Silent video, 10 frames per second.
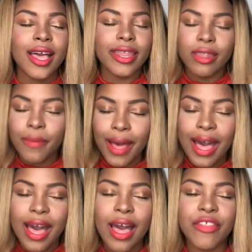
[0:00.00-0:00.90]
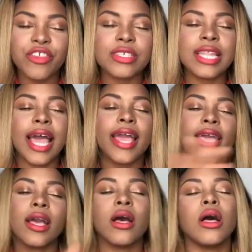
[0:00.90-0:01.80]
in the bath, just
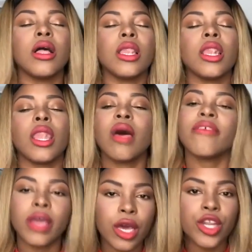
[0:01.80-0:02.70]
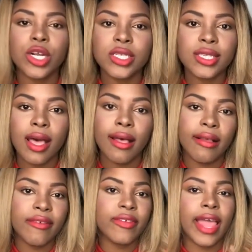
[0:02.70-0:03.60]
like loving on
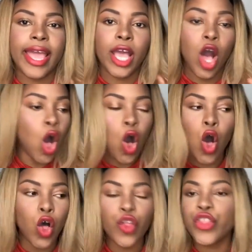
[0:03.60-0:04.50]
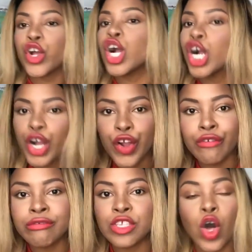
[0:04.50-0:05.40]
yourself, like all the
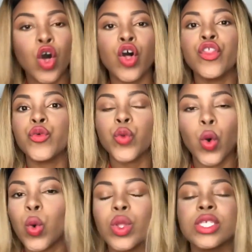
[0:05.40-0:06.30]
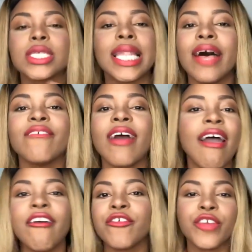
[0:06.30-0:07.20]
curves, all the rolls. Love
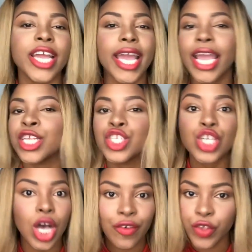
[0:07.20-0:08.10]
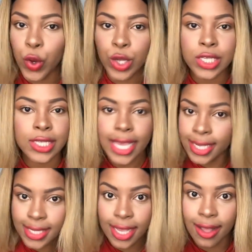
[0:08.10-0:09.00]
every inch of your
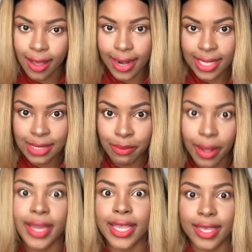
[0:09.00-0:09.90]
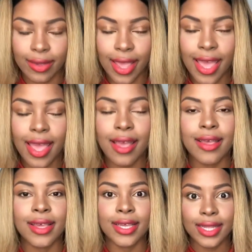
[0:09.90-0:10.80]
sexy goddess body,
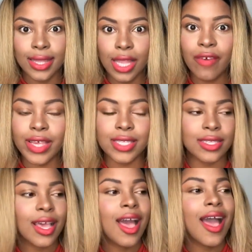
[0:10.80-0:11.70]
okay? Love it,